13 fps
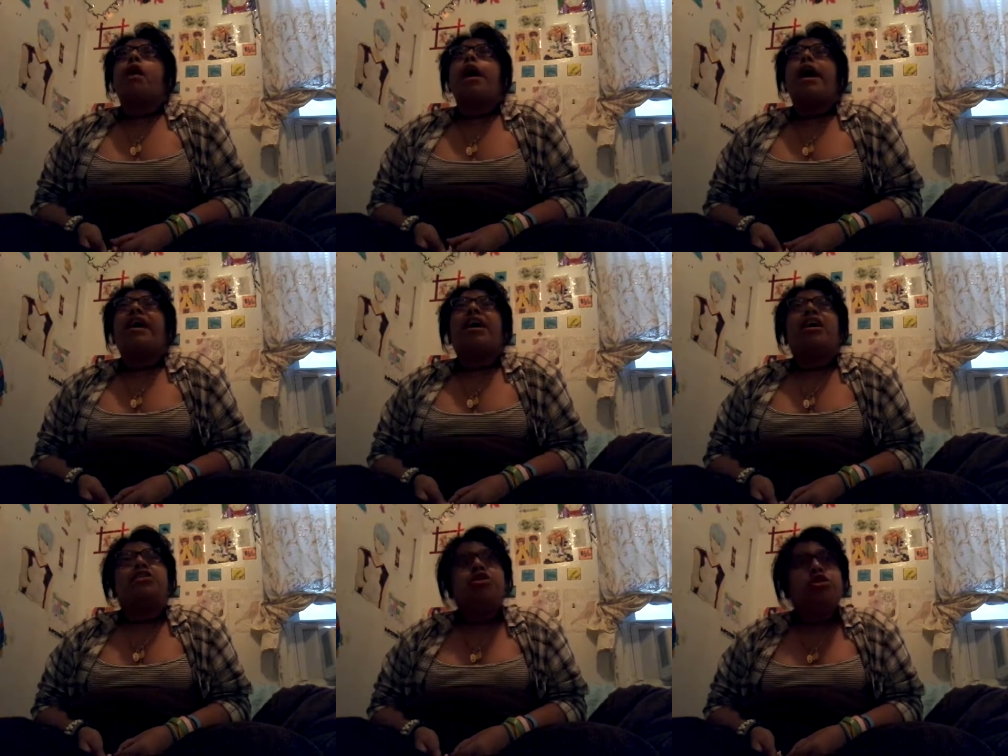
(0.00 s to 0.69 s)
I
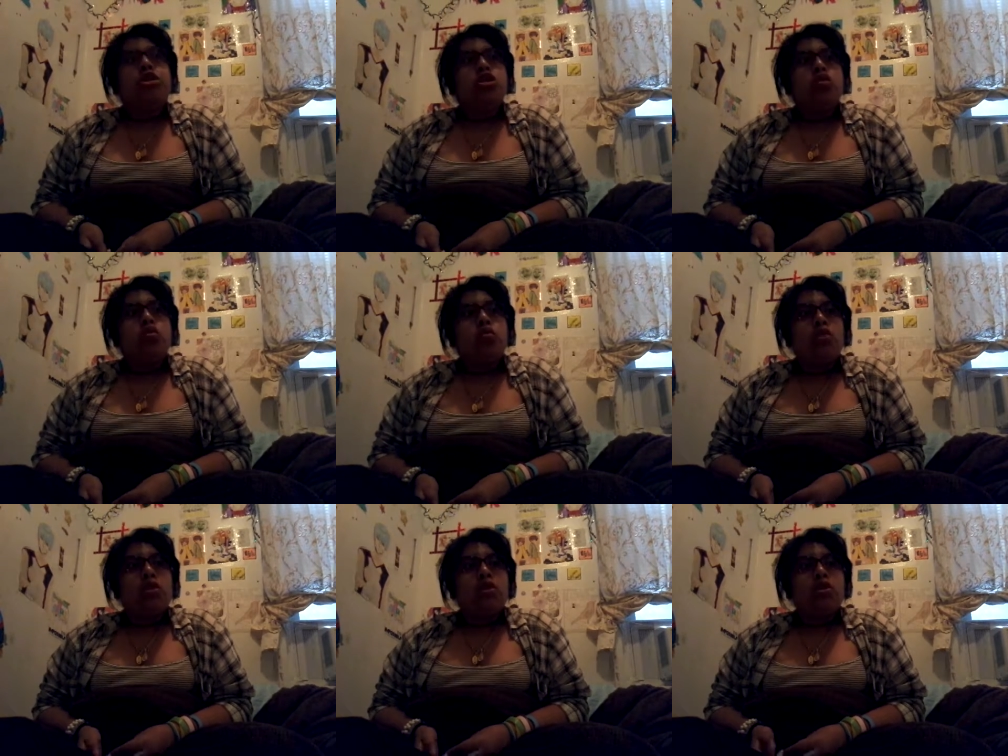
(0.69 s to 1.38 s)
actually do
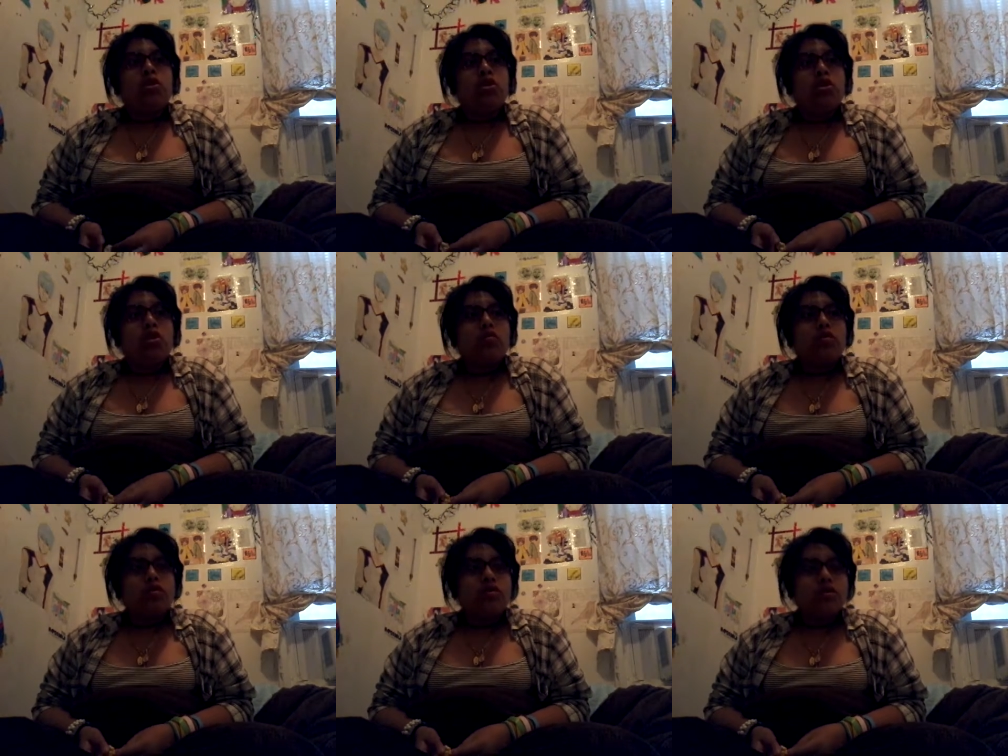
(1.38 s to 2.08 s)
want to
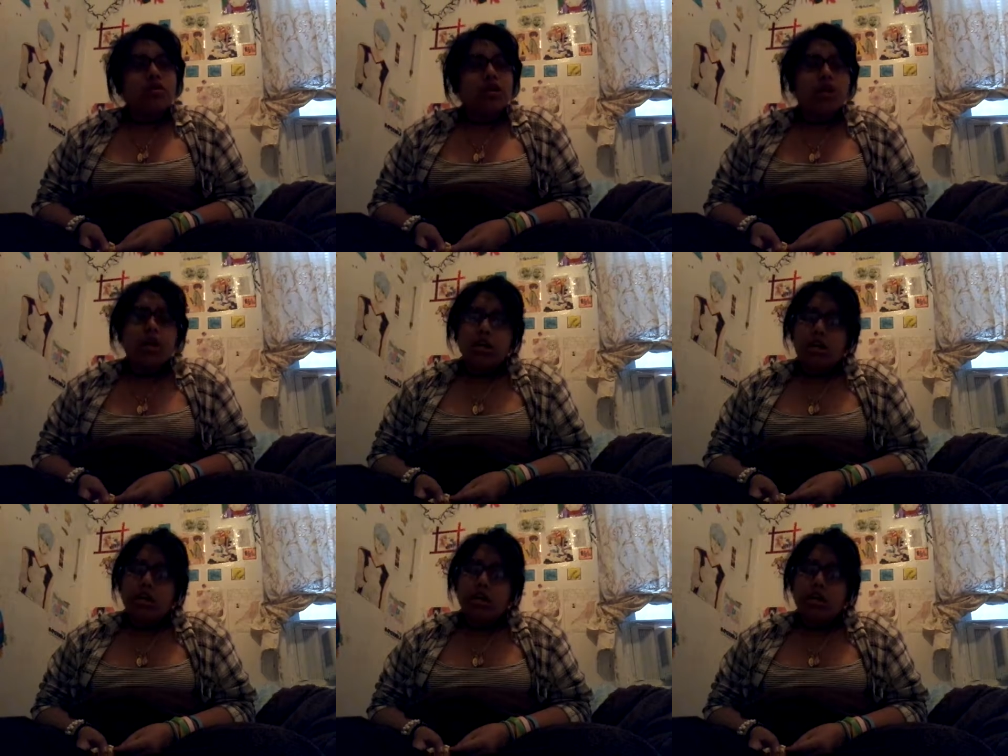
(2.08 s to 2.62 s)
know a